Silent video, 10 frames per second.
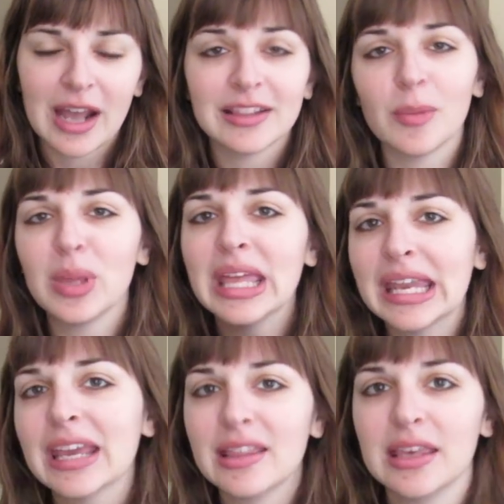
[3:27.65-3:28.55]
at the
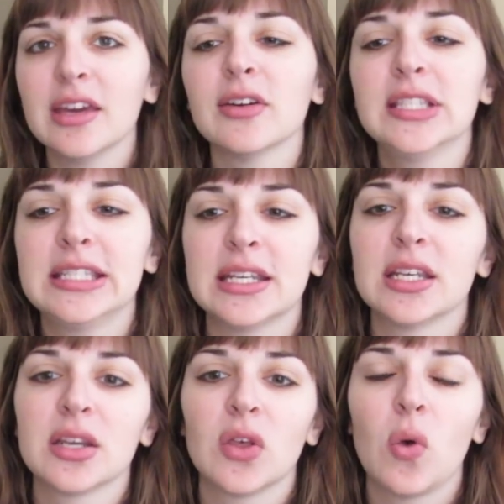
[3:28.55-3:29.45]
beginning of the year
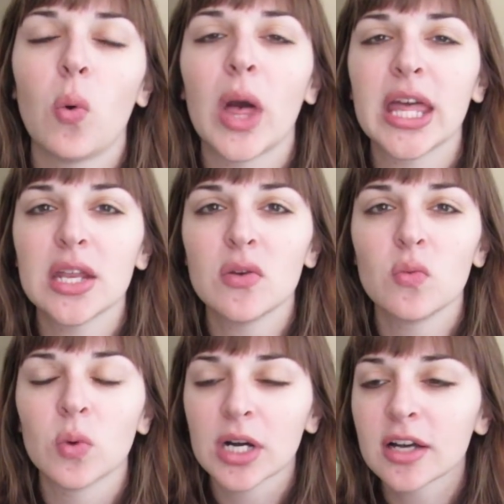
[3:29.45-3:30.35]
didn't quite
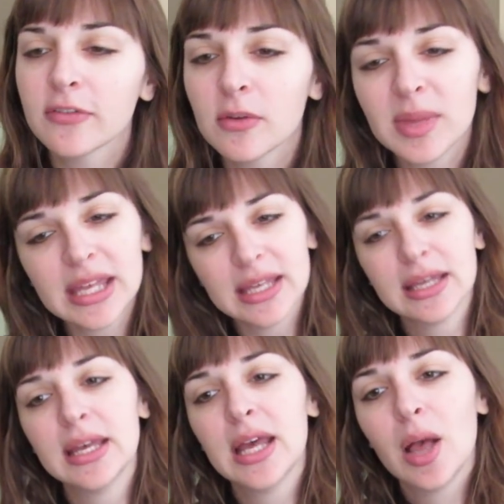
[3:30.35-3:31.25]
work for me